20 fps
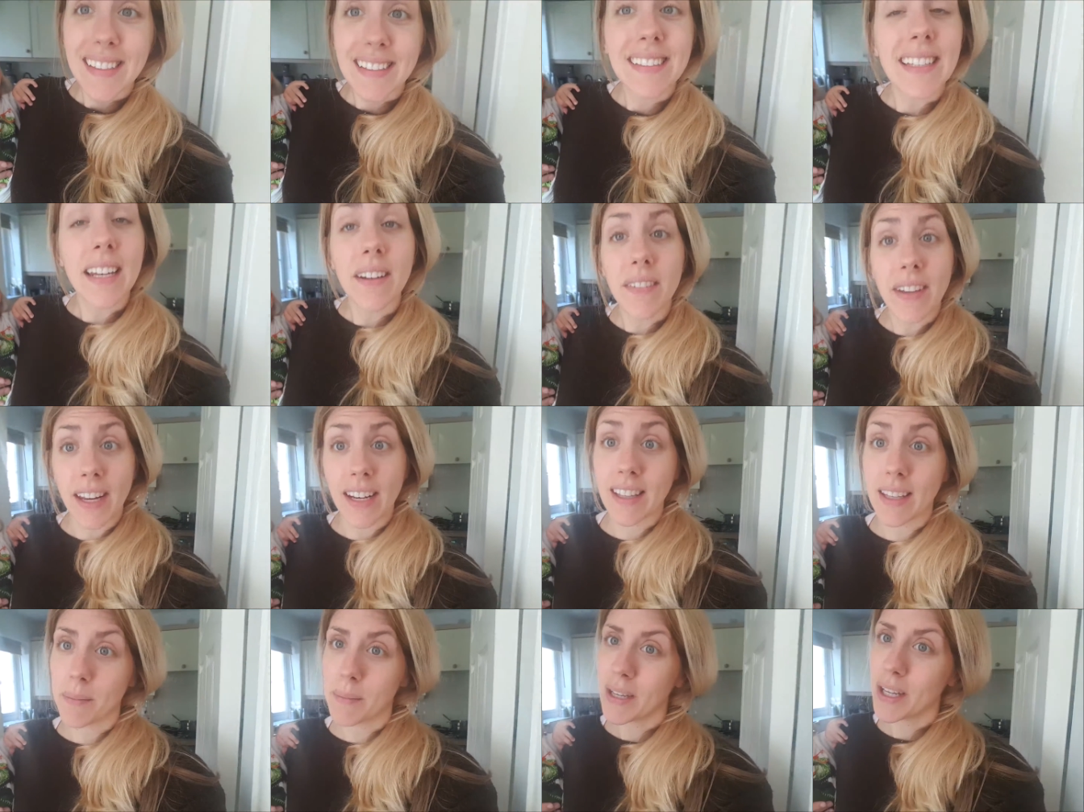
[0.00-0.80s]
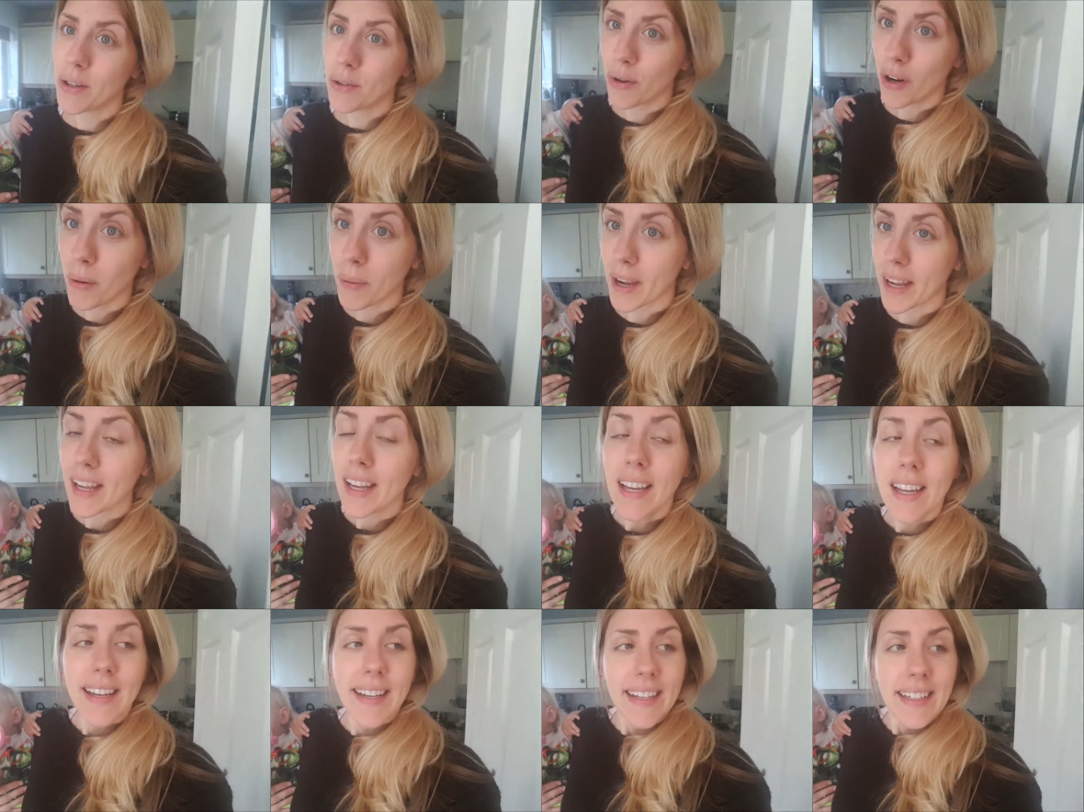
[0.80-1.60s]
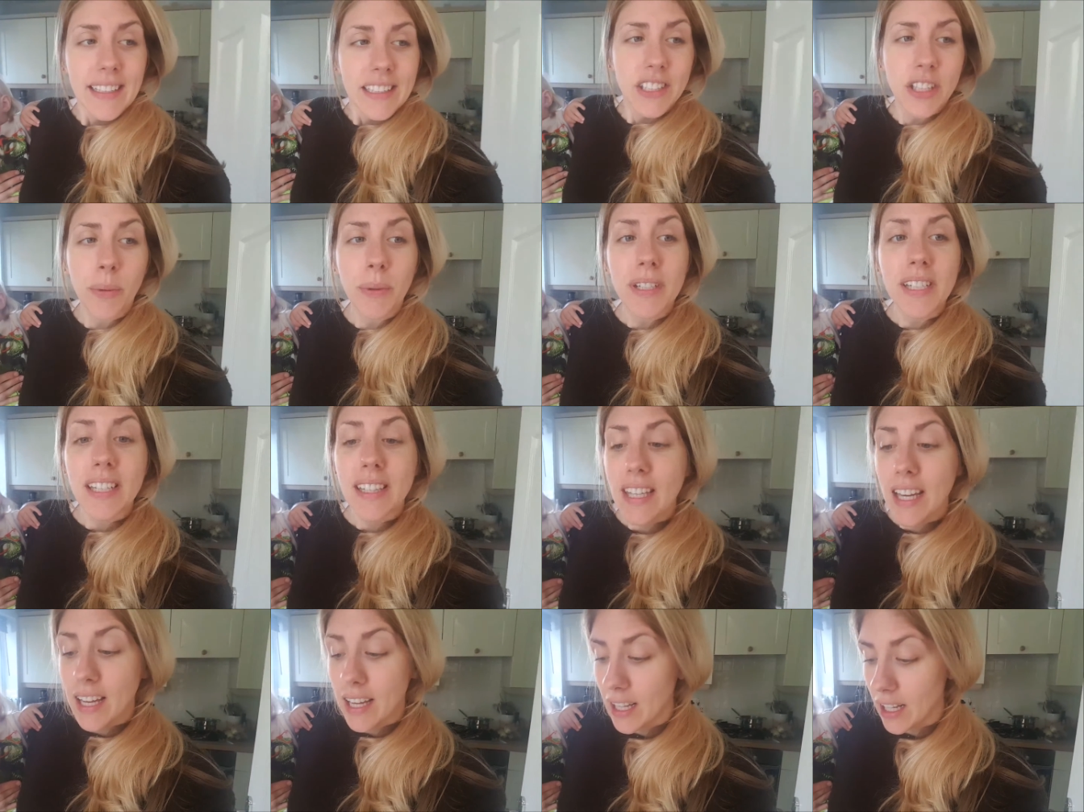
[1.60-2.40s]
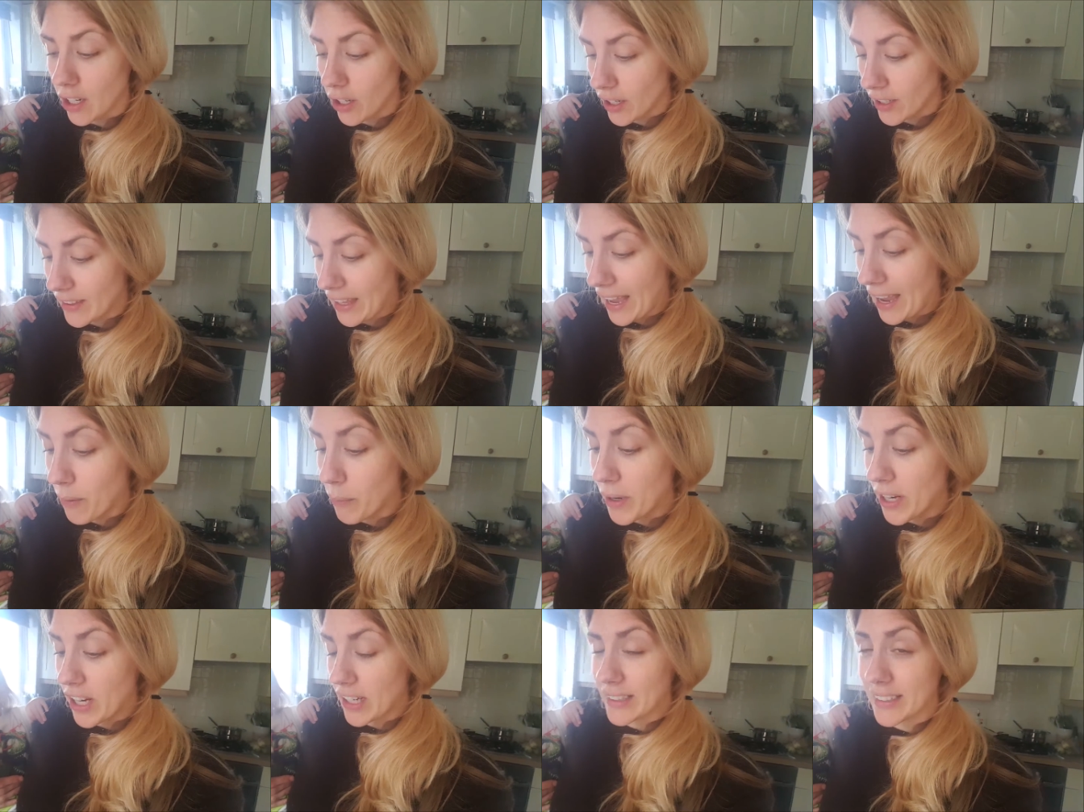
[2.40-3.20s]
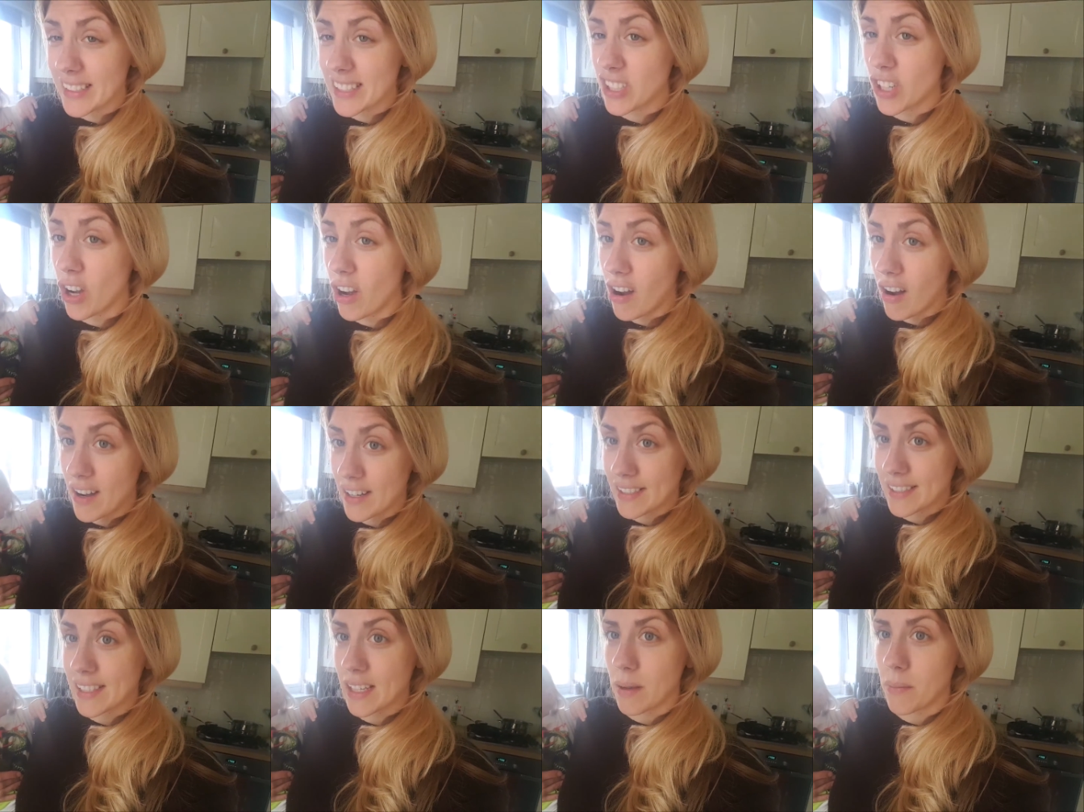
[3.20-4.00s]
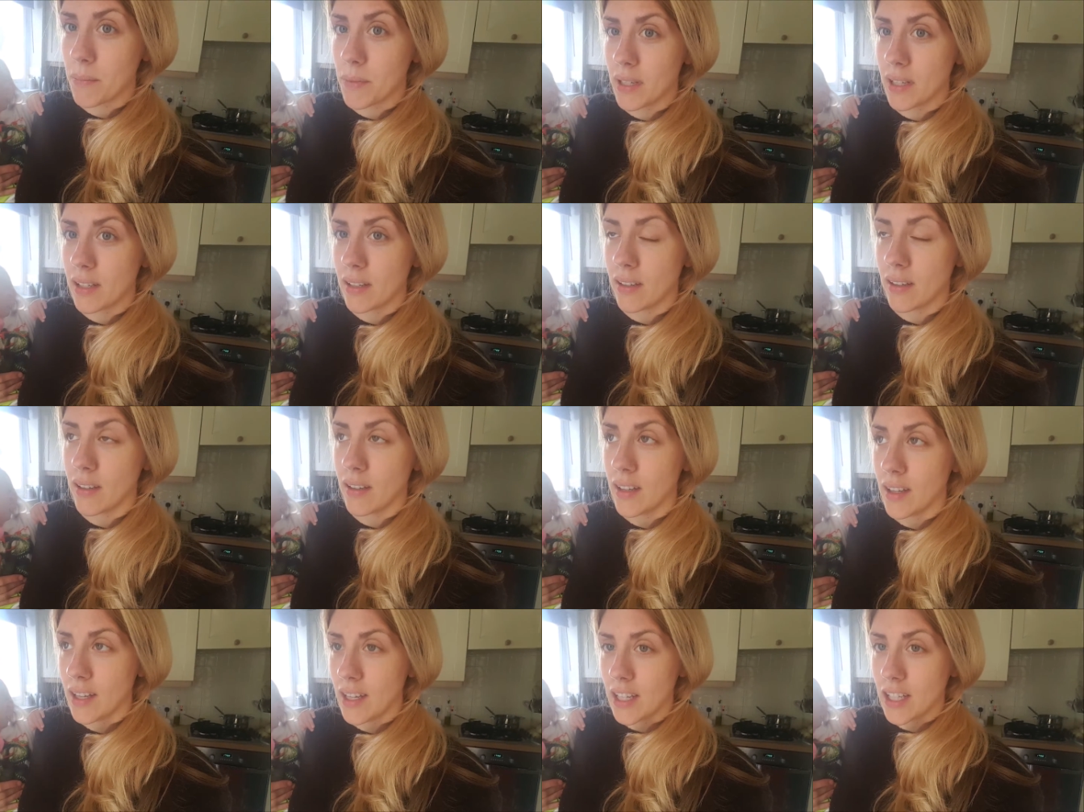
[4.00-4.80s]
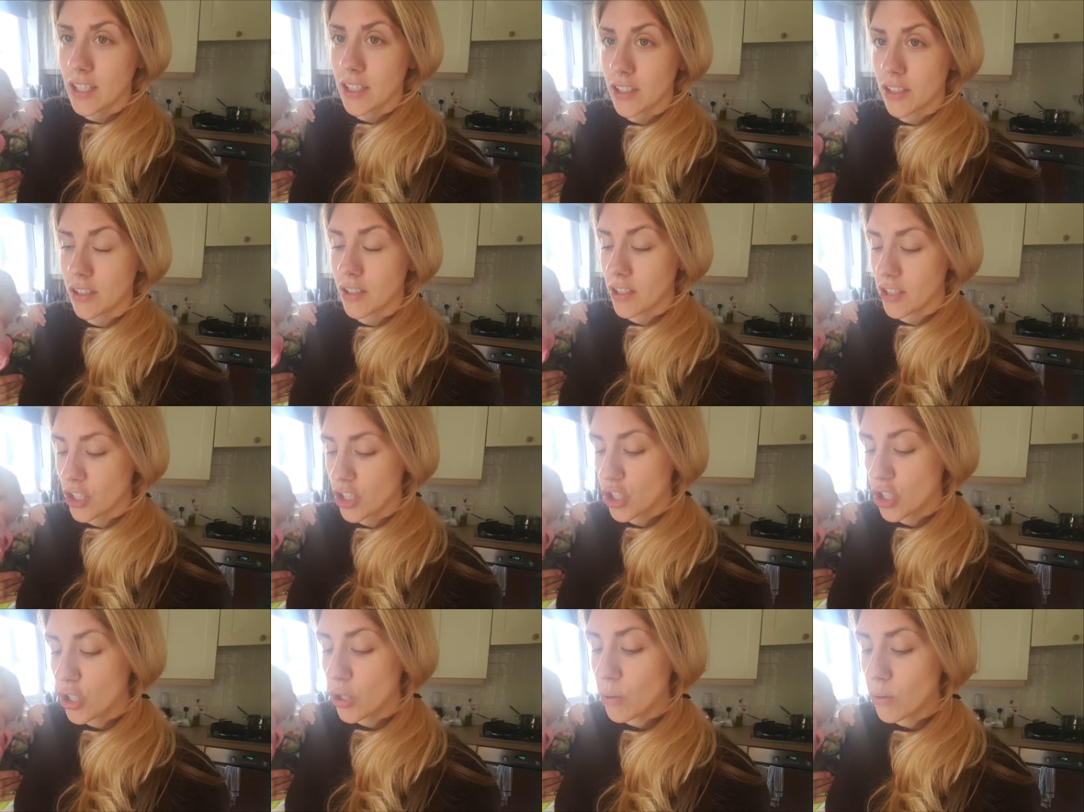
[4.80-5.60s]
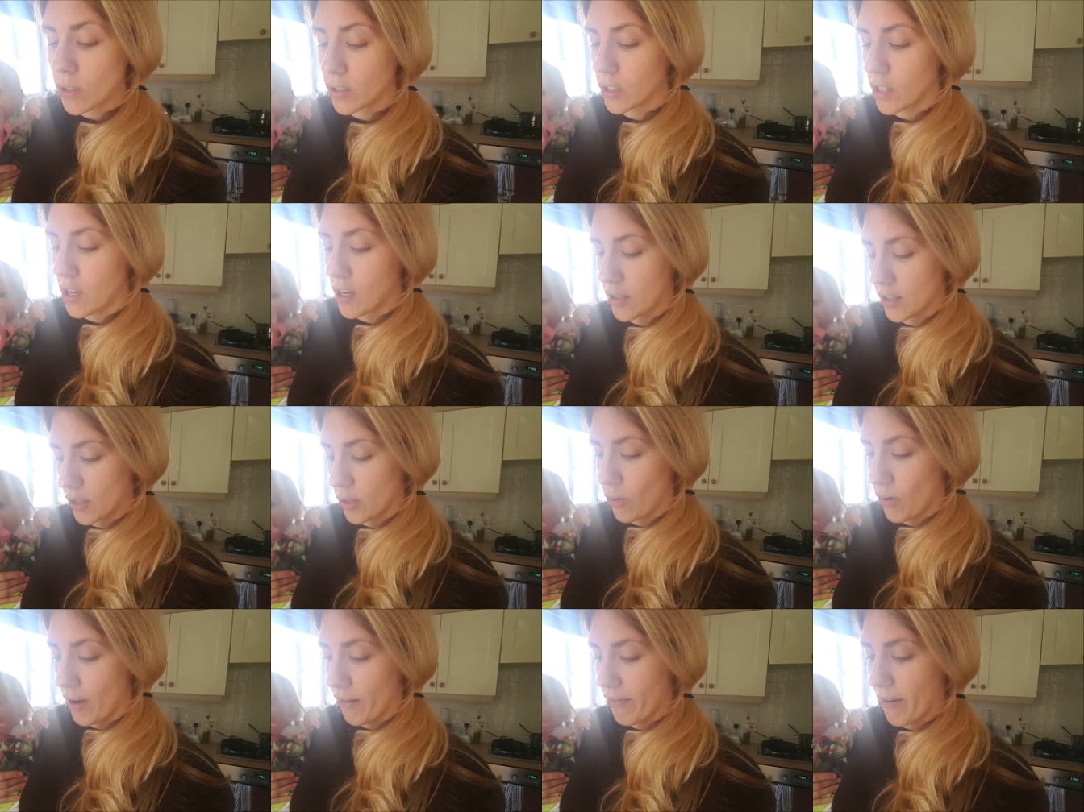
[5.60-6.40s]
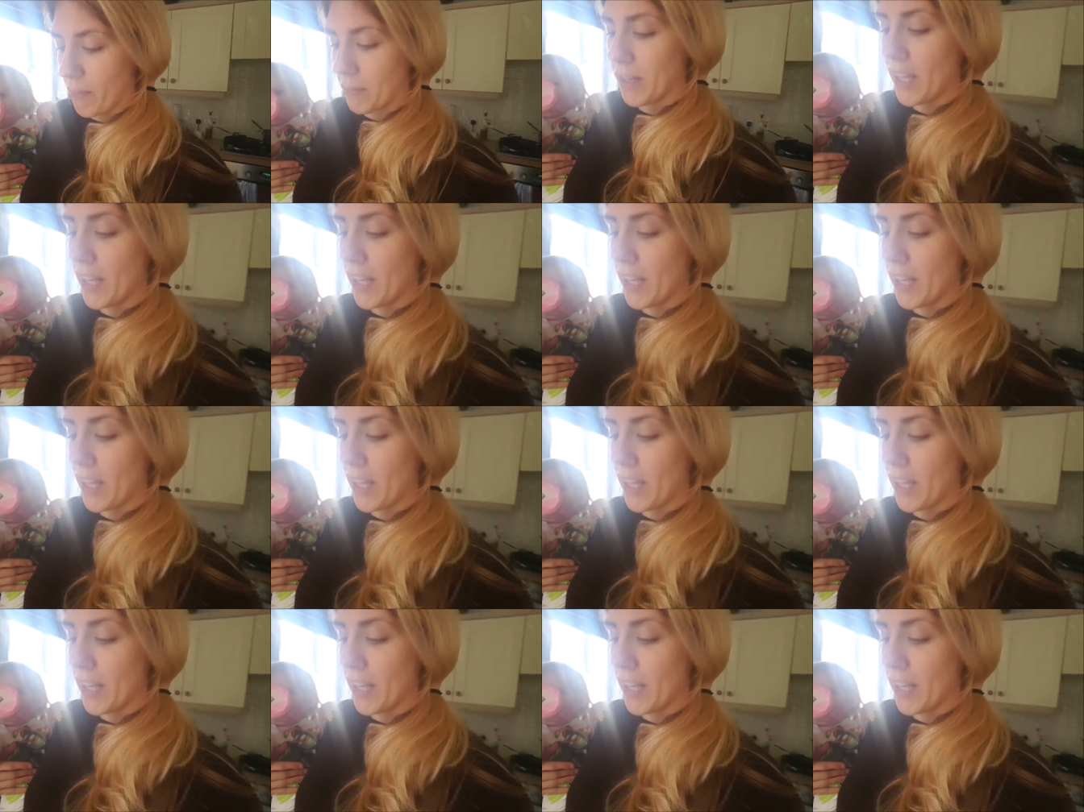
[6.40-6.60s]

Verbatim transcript: instead of getting them in Norway. So we did look that and we got this awesome scoot along toy from